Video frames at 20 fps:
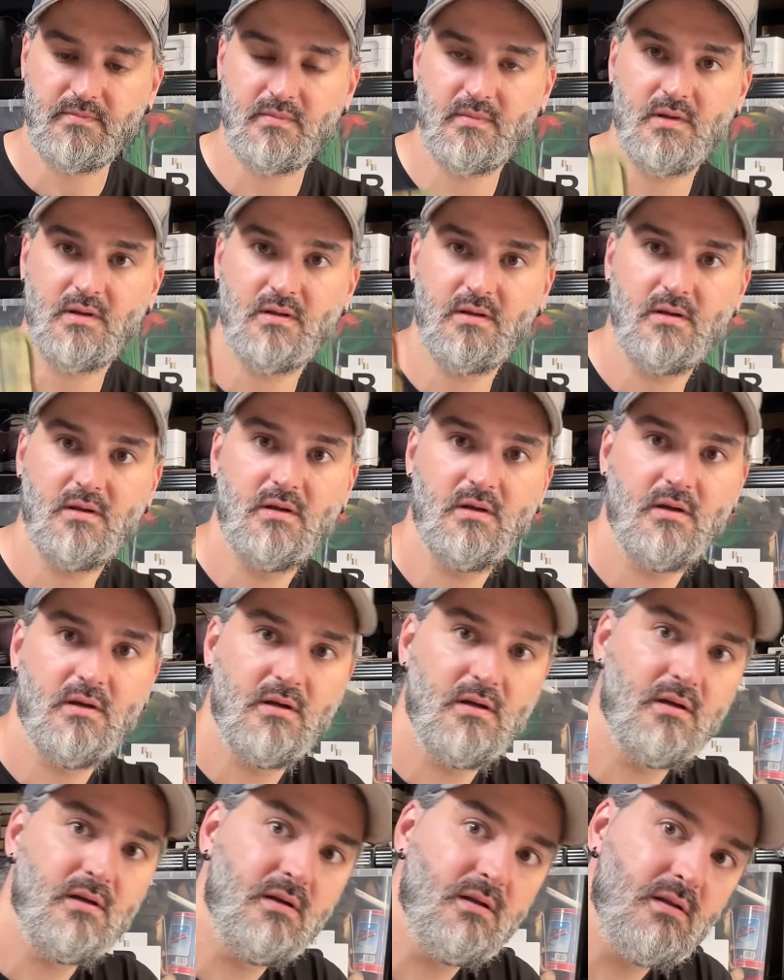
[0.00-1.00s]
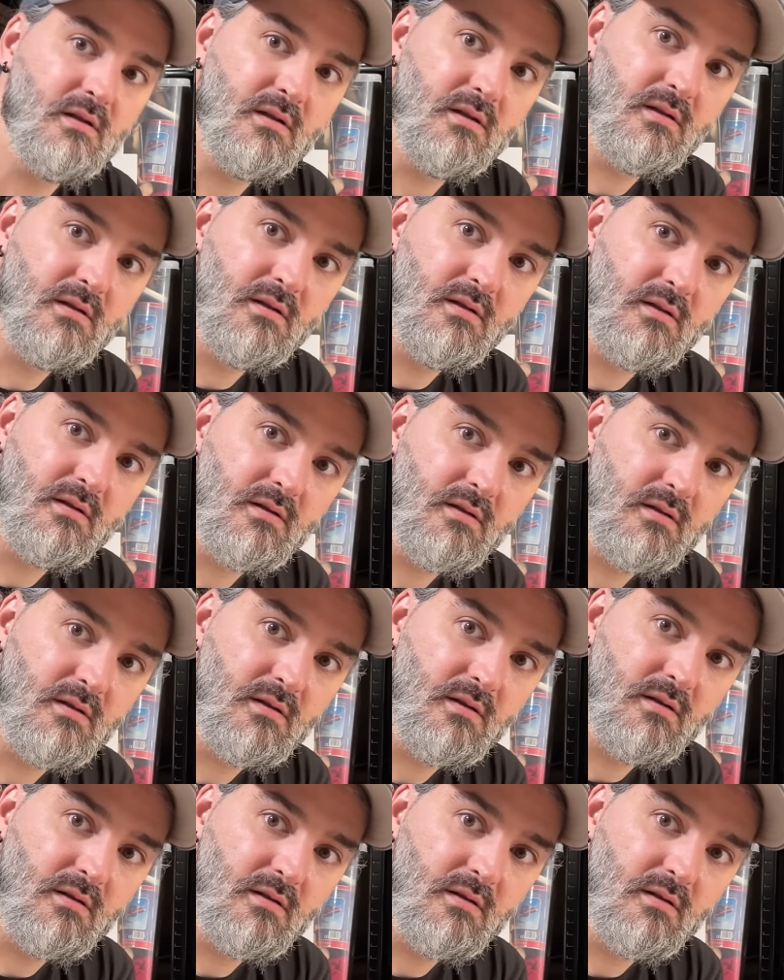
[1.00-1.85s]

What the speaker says: (silence)